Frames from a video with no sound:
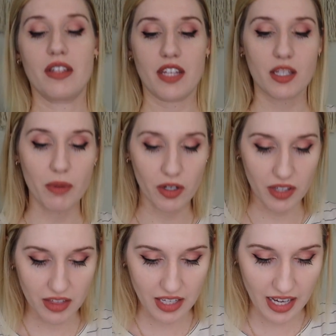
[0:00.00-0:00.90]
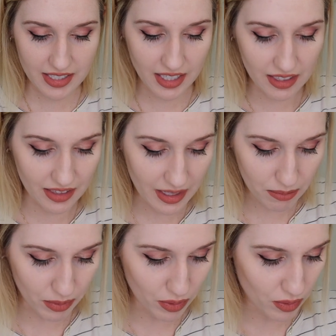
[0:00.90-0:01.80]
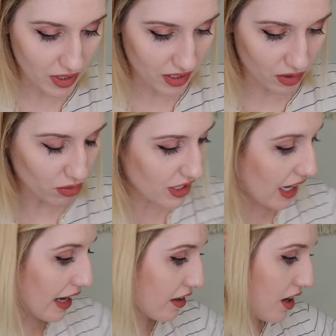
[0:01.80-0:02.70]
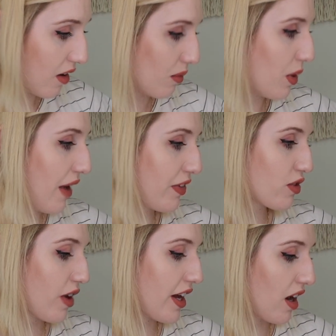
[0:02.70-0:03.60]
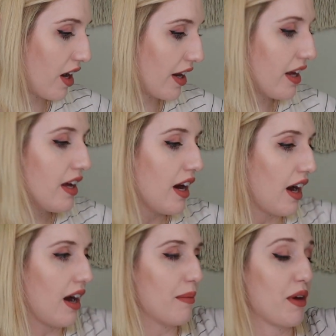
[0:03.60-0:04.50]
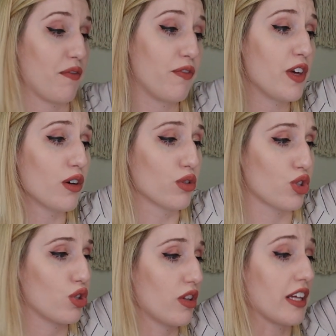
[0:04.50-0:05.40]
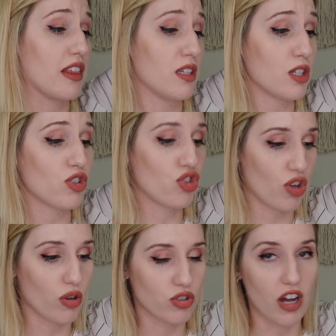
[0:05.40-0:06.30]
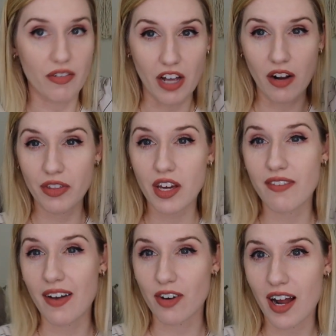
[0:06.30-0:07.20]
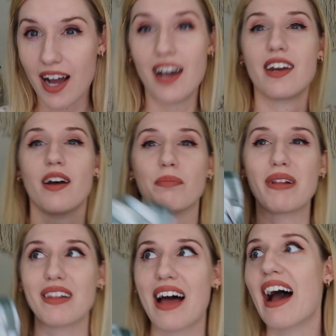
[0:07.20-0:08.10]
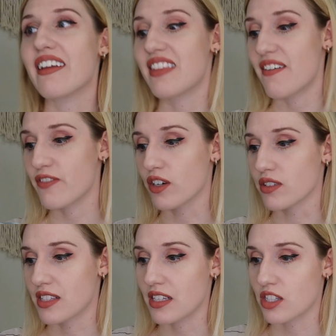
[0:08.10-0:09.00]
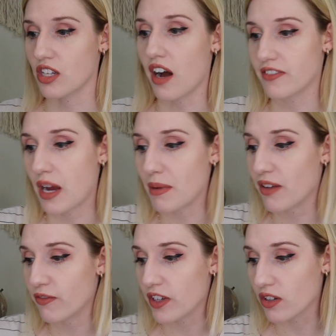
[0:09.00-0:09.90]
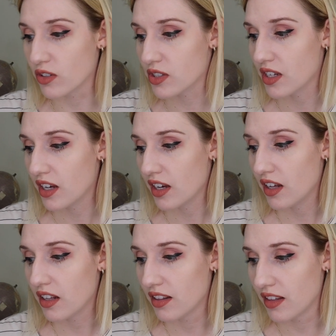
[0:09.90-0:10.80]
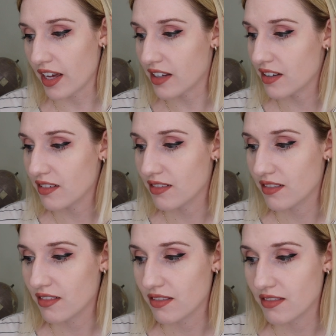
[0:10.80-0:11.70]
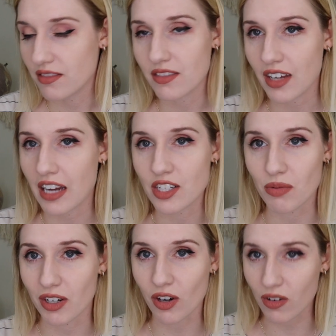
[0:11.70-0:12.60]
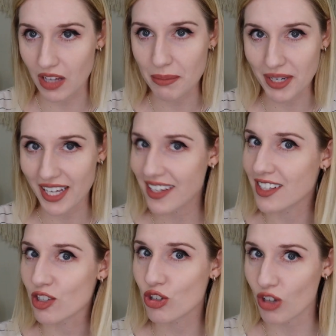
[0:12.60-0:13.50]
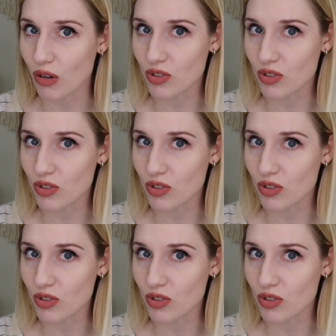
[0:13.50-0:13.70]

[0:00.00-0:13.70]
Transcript: That's my only thing. It has like a light blue and a green. I don't know. We'll have to try it on. It feels like this is so soft. I don't think I've ever had a plaid that feels this soft. I mean, it feels like I just want to curl up in it. It's so